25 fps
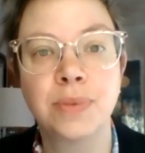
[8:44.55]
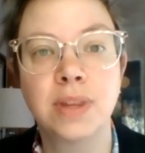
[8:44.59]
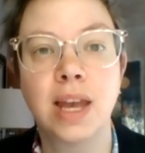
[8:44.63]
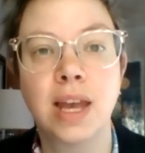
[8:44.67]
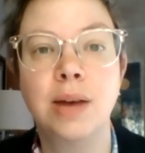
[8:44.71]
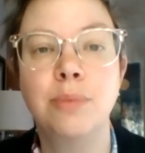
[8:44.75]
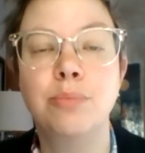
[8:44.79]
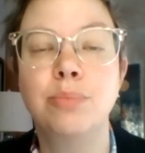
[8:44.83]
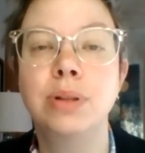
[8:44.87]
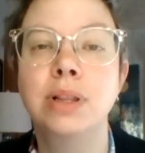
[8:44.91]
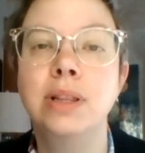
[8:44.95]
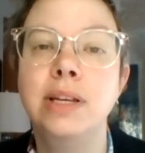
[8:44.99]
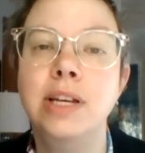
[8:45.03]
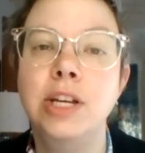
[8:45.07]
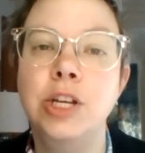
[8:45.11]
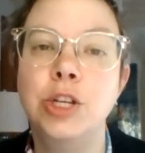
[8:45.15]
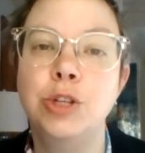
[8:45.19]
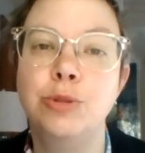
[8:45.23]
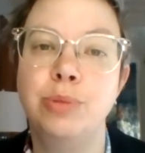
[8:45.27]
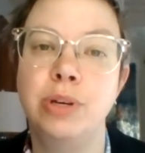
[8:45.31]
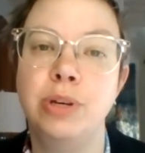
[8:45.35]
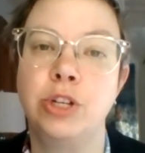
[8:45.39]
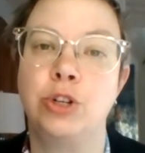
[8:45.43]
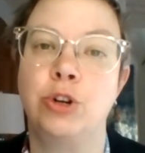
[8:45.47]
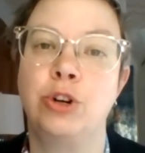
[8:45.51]
and please
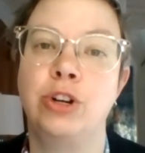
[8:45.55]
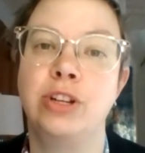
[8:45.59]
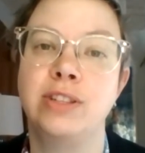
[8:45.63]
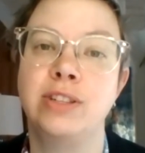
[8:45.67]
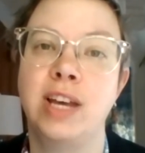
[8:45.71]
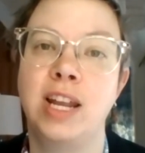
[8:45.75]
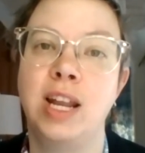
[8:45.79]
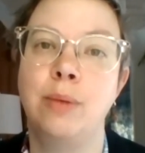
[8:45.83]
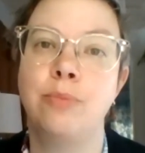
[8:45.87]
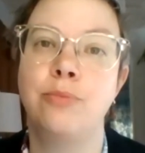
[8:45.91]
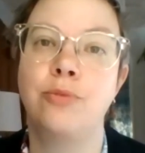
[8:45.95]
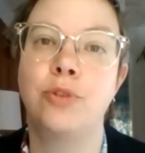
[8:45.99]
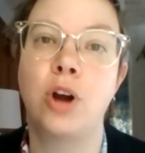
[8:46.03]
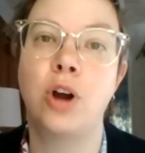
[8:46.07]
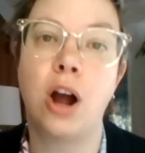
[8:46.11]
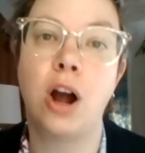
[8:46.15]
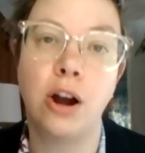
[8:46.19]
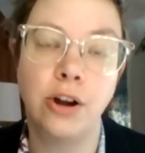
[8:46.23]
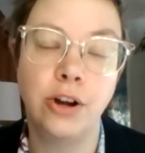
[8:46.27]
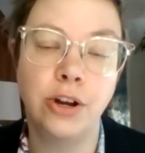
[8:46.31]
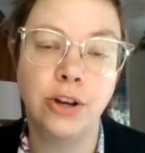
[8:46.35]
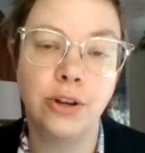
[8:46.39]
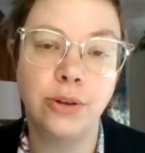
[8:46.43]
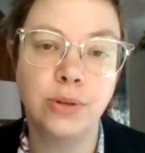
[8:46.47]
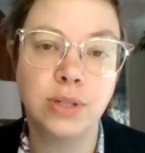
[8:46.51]
be sure to sign up for
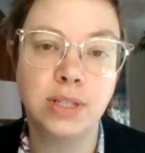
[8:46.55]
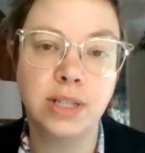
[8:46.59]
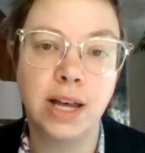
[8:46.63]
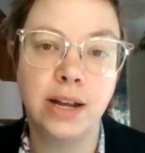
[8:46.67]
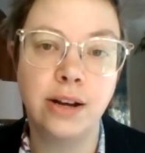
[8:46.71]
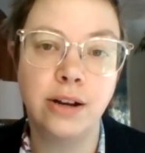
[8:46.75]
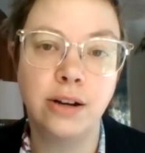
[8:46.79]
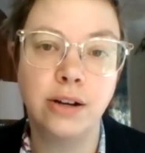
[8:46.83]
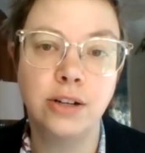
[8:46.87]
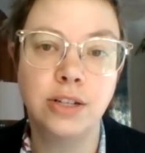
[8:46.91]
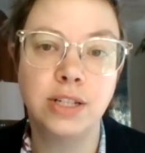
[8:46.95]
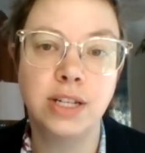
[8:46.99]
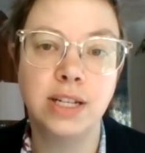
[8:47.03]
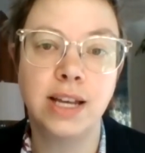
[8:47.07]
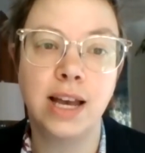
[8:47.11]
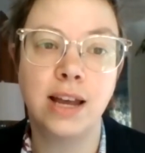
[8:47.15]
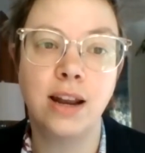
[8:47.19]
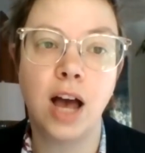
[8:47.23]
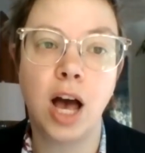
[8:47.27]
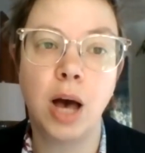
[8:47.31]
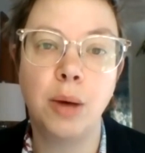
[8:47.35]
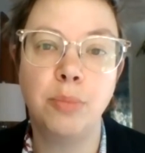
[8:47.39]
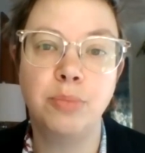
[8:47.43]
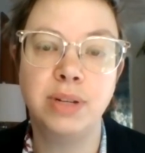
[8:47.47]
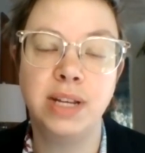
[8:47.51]
our newsletter to
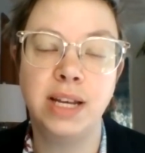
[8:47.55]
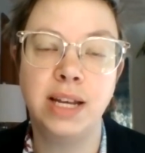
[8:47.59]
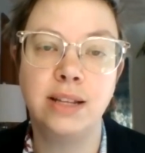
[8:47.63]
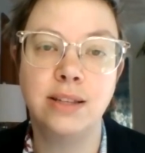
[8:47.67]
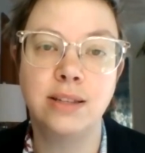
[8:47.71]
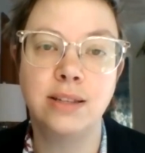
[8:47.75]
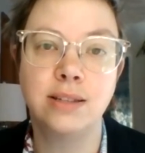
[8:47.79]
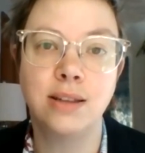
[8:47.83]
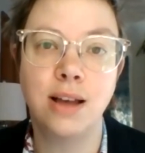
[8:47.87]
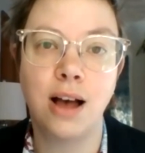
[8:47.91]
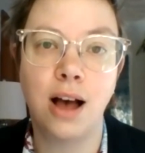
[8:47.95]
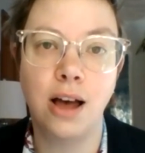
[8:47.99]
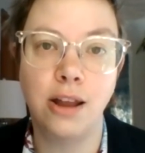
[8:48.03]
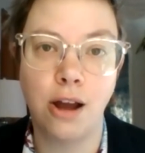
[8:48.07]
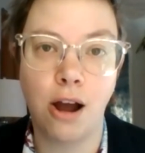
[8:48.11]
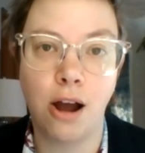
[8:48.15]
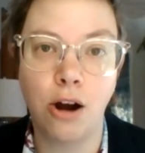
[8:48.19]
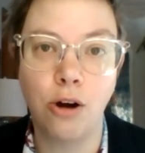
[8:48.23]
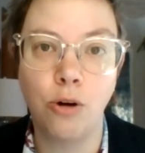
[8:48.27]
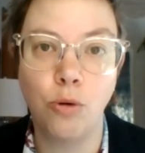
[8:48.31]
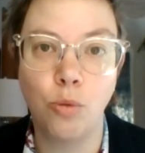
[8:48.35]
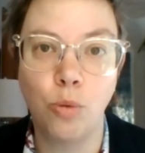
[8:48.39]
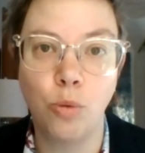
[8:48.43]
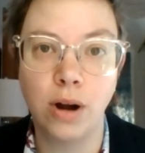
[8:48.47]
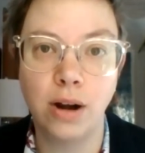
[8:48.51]
get updates on
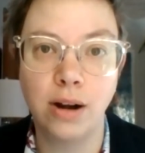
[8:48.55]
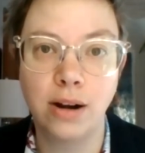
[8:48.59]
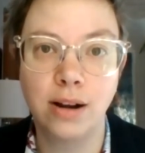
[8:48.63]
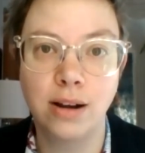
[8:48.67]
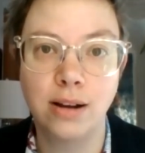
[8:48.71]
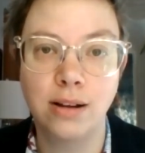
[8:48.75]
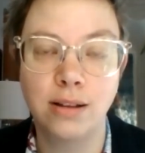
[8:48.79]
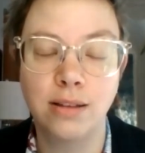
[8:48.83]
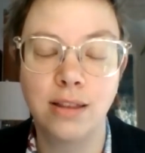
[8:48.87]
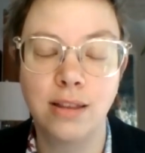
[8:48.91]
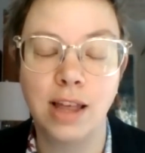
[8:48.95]
our work